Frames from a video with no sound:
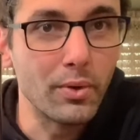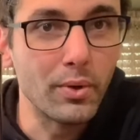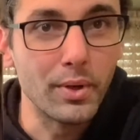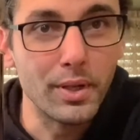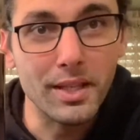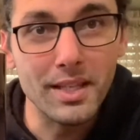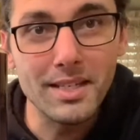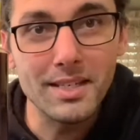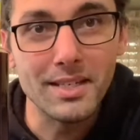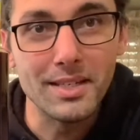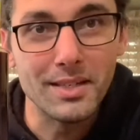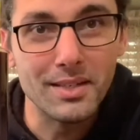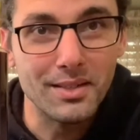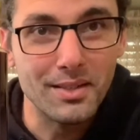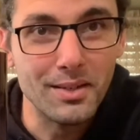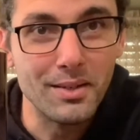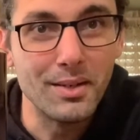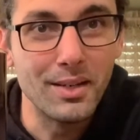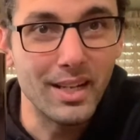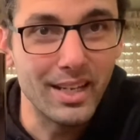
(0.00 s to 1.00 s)
This is
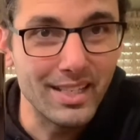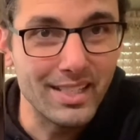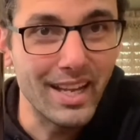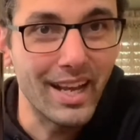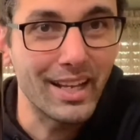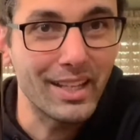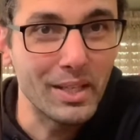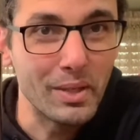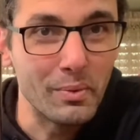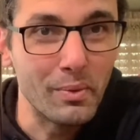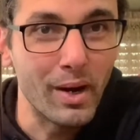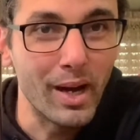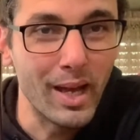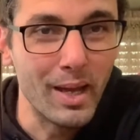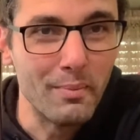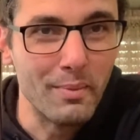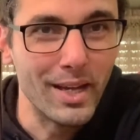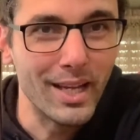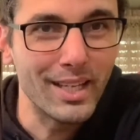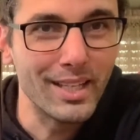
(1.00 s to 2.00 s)
exactly why I'm
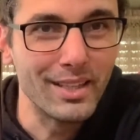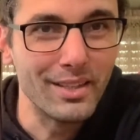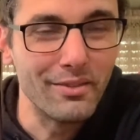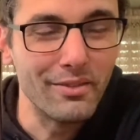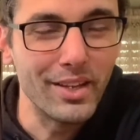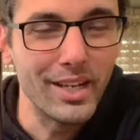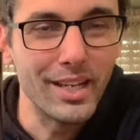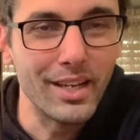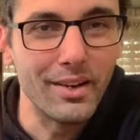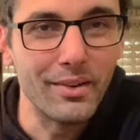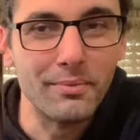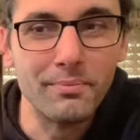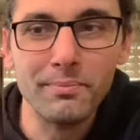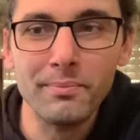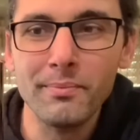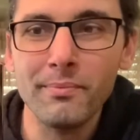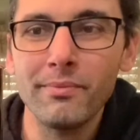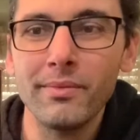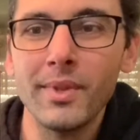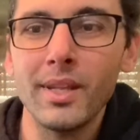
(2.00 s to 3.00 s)
making the video.
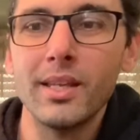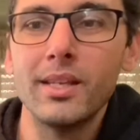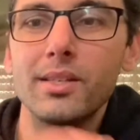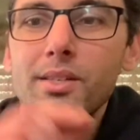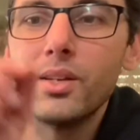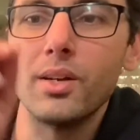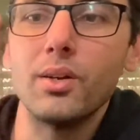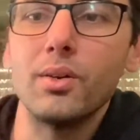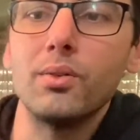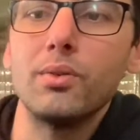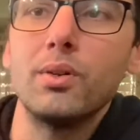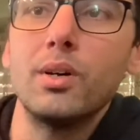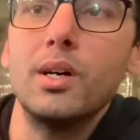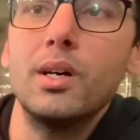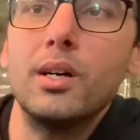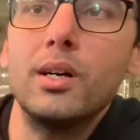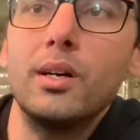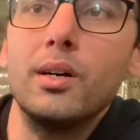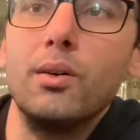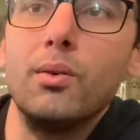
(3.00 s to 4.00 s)
So
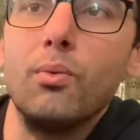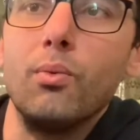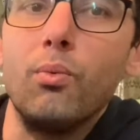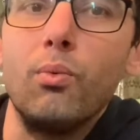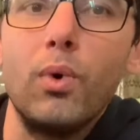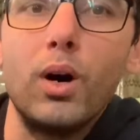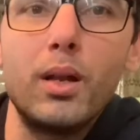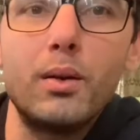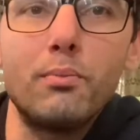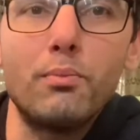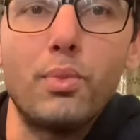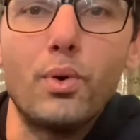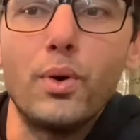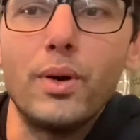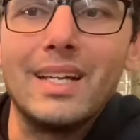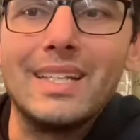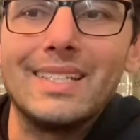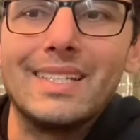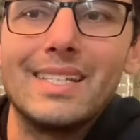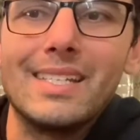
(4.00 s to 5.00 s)

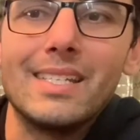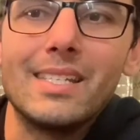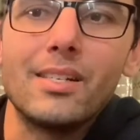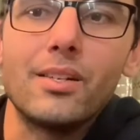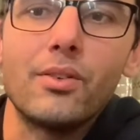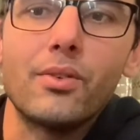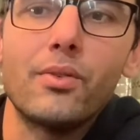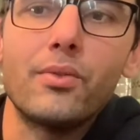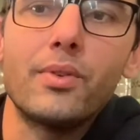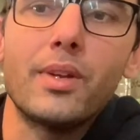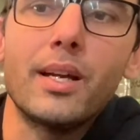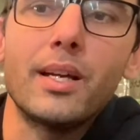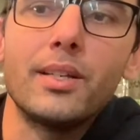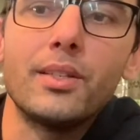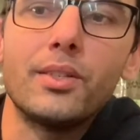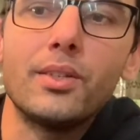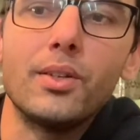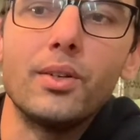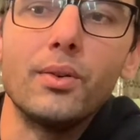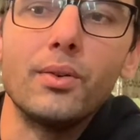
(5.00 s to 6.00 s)

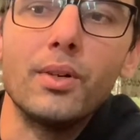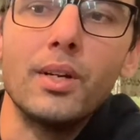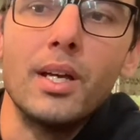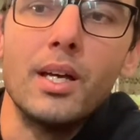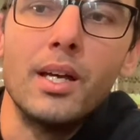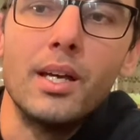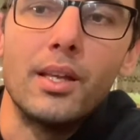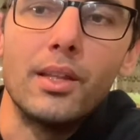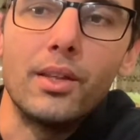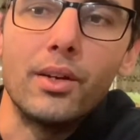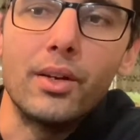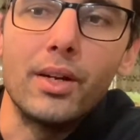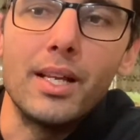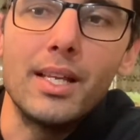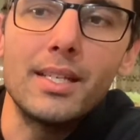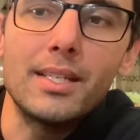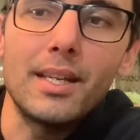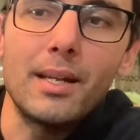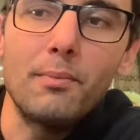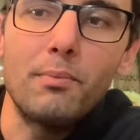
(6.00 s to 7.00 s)
1.092. There is a
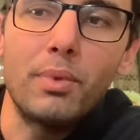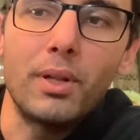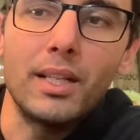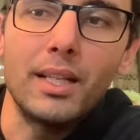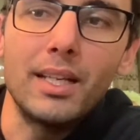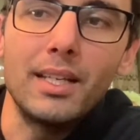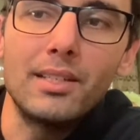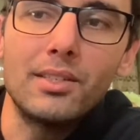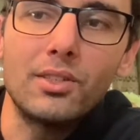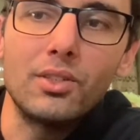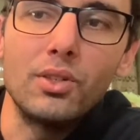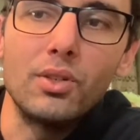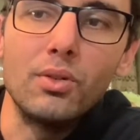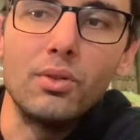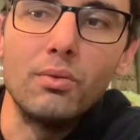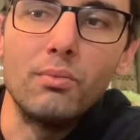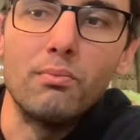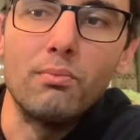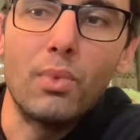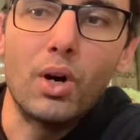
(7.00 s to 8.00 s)
place to
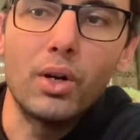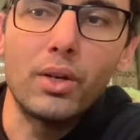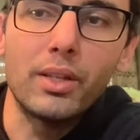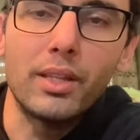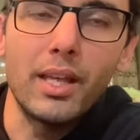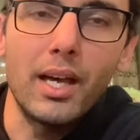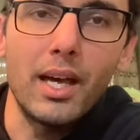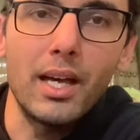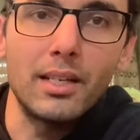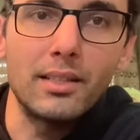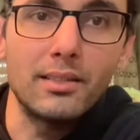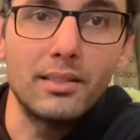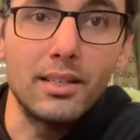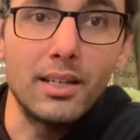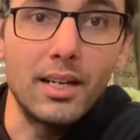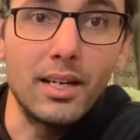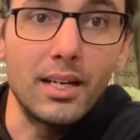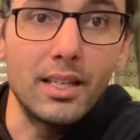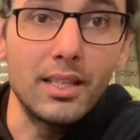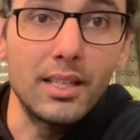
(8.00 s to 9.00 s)
mark that
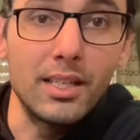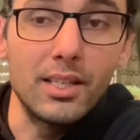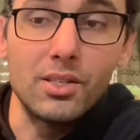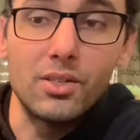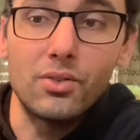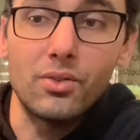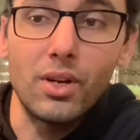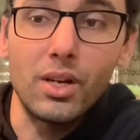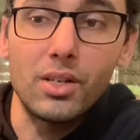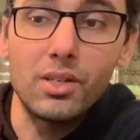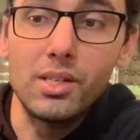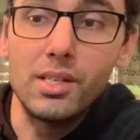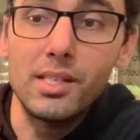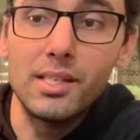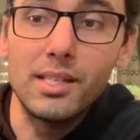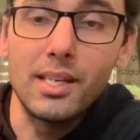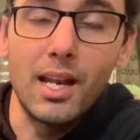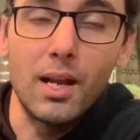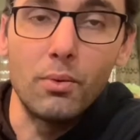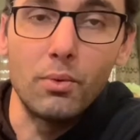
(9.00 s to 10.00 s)
on the instructions, and I
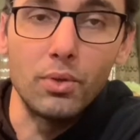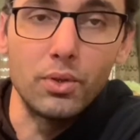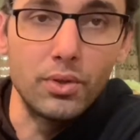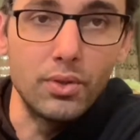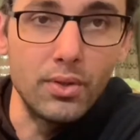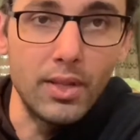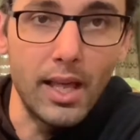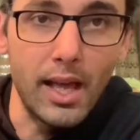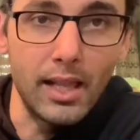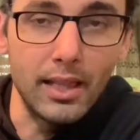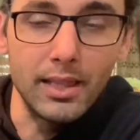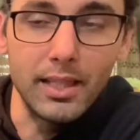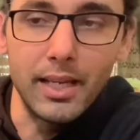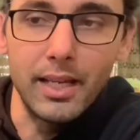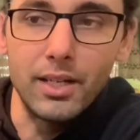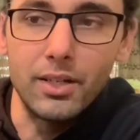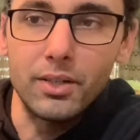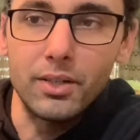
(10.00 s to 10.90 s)
will do that later.